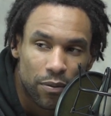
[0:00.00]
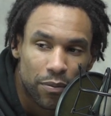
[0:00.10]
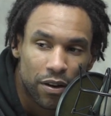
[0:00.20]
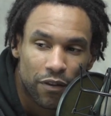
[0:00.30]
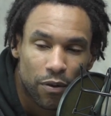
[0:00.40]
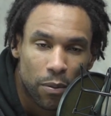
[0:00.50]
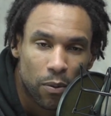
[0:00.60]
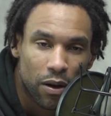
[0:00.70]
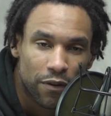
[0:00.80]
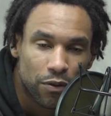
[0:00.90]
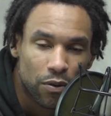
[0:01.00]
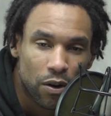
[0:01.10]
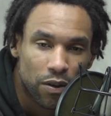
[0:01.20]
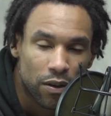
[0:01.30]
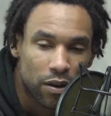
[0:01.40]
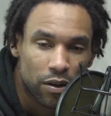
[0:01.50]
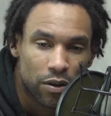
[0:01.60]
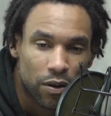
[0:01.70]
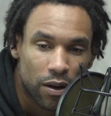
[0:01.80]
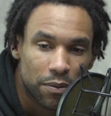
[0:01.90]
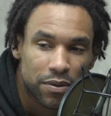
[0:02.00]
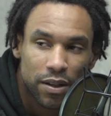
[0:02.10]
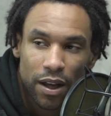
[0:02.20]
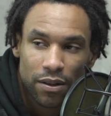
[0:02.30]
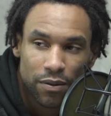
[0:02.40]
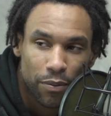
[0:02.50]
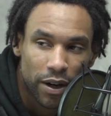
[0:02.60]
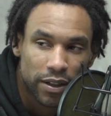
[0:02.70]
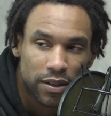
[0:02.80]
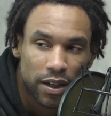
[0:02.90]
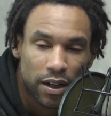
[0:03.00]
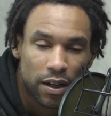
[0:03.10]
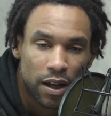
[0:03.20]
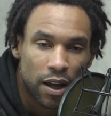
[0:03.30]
through all the, ups and downs of pregnancy